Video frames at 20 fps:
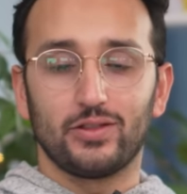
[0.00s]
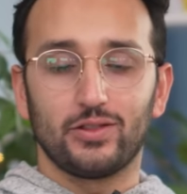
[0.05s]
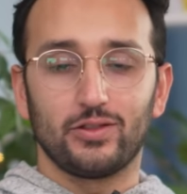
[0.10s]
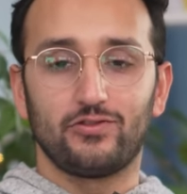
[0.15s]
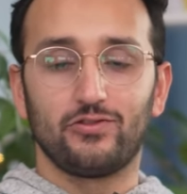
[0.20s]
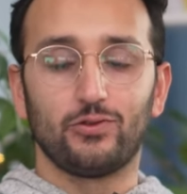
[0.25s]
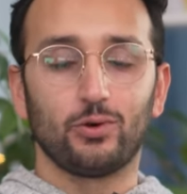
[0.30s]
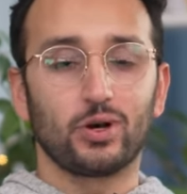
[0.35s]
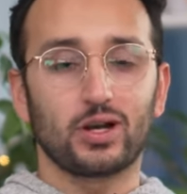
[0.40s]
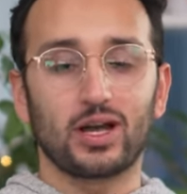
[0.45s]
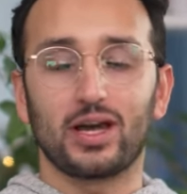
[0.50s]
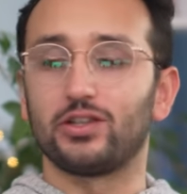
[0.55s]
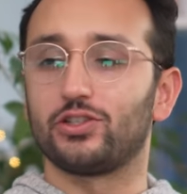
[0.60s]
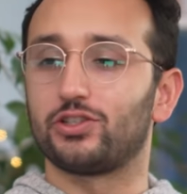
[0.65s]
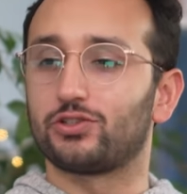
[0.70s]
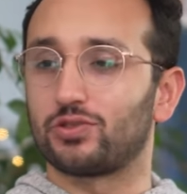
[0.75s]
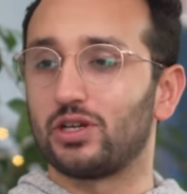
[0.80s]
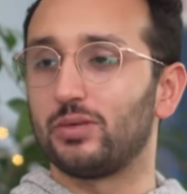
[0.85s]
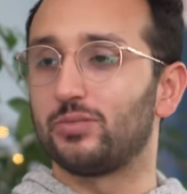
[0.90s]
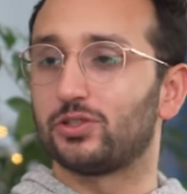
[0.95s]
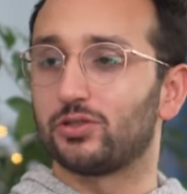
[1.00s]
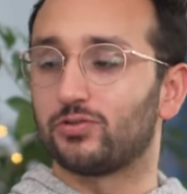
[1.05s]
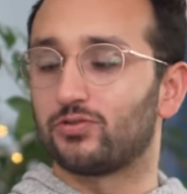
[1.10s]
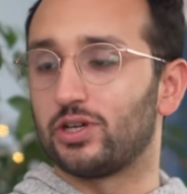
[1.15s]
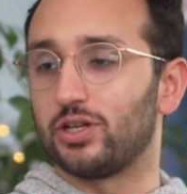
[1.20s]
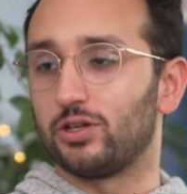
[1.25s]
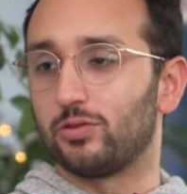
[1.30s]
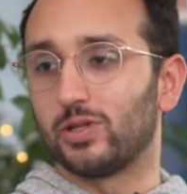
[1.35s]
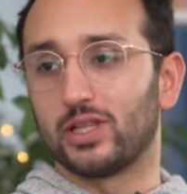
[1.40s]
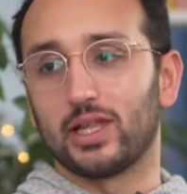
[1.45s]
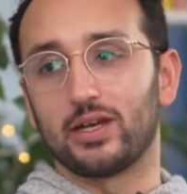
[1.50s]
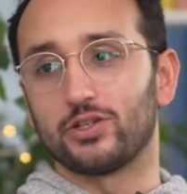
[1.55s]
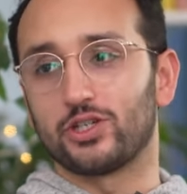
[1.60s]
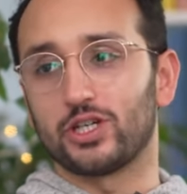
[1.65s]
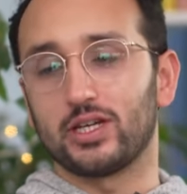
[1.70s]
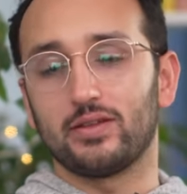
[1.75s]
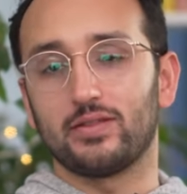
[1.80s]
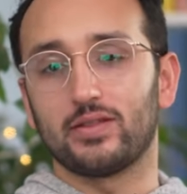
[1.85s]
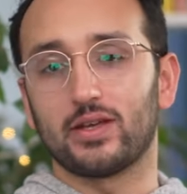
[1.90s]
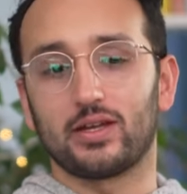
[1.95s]
kind of streams of renewable
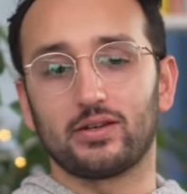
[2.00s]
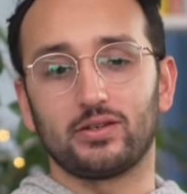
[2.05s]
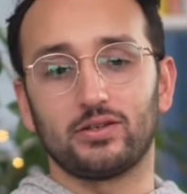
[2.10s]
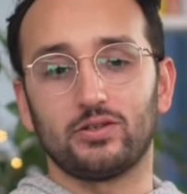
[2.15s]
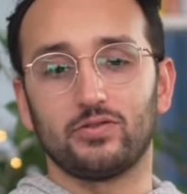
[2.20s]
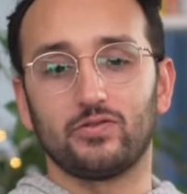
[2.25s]
energy that